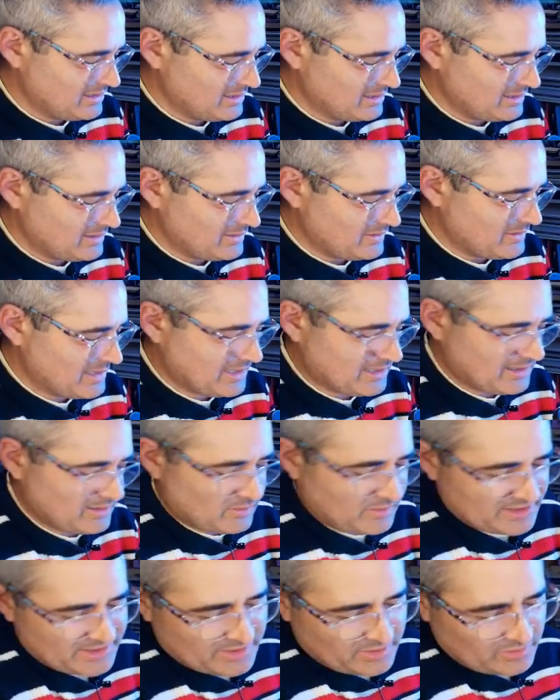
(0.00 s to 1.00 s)

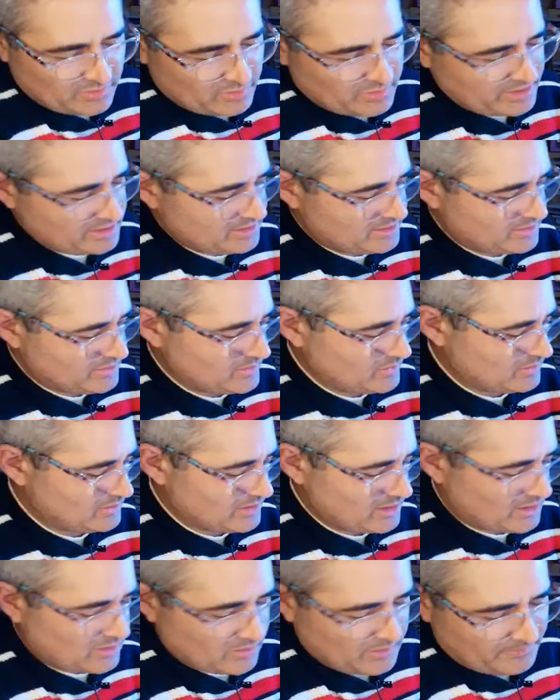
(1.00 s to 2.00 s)
once you read it, you will
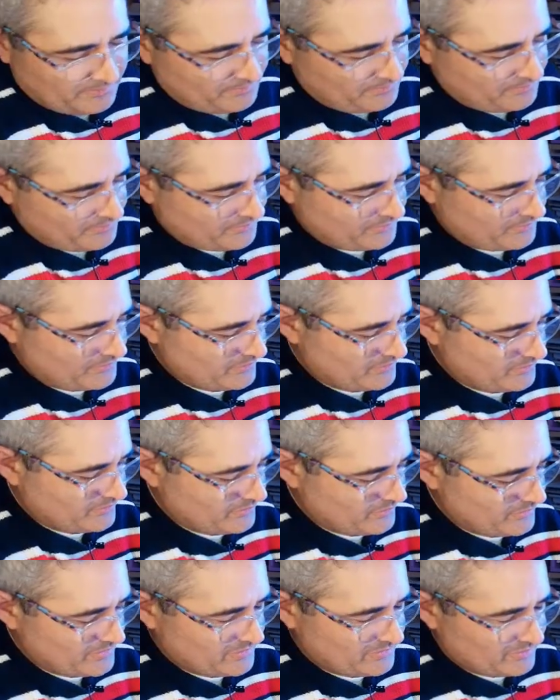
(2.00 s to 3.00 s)
know.
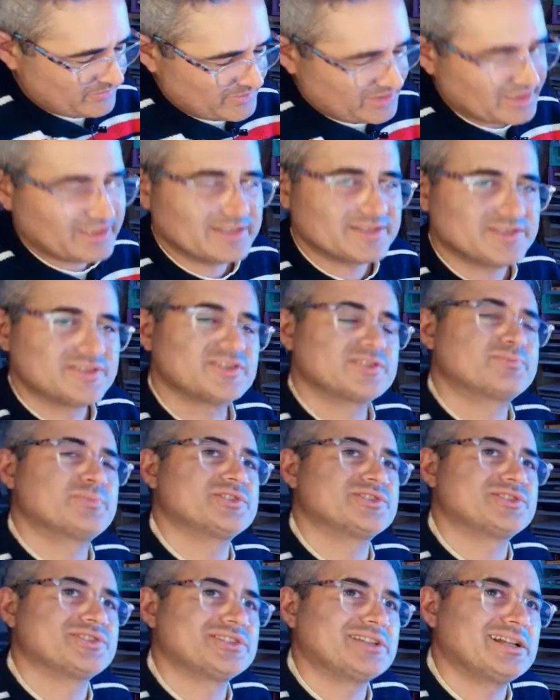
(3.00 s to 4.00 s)
He has this
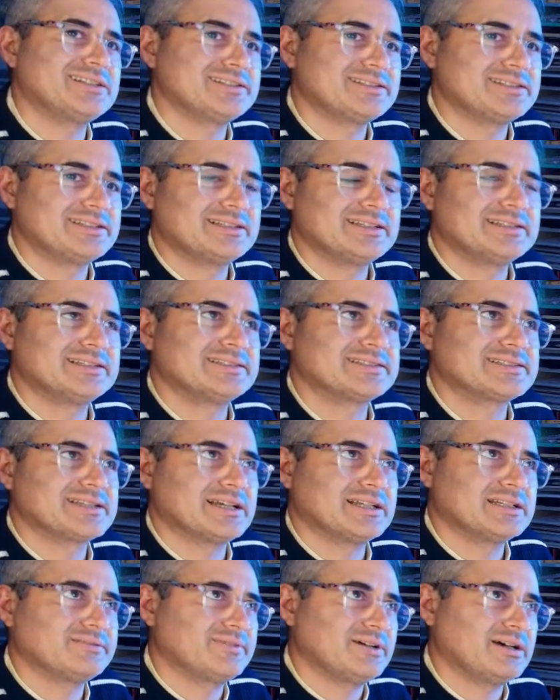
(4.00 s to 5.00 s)
personality that it's
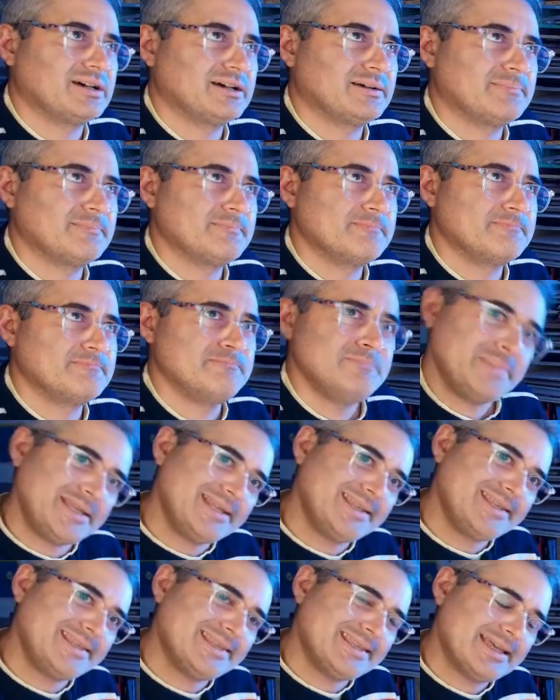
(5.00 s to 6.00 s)
kind of a
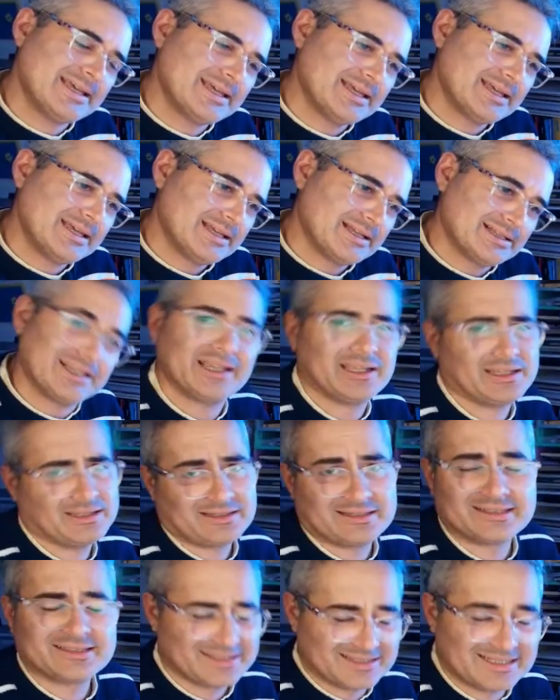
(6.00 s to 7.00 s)
mean, like
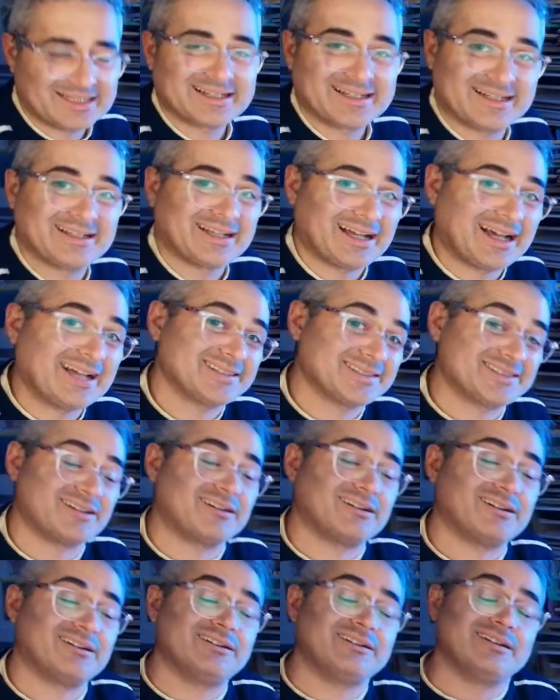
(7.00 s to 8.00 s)
the cats
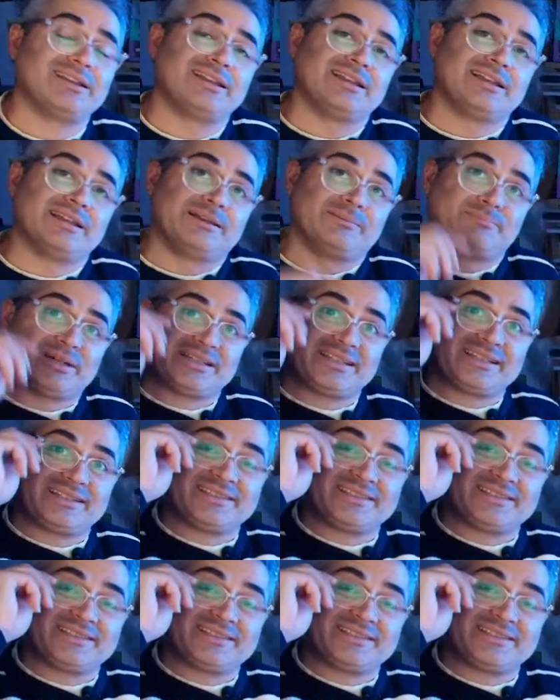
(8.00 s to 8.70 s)
are, but at the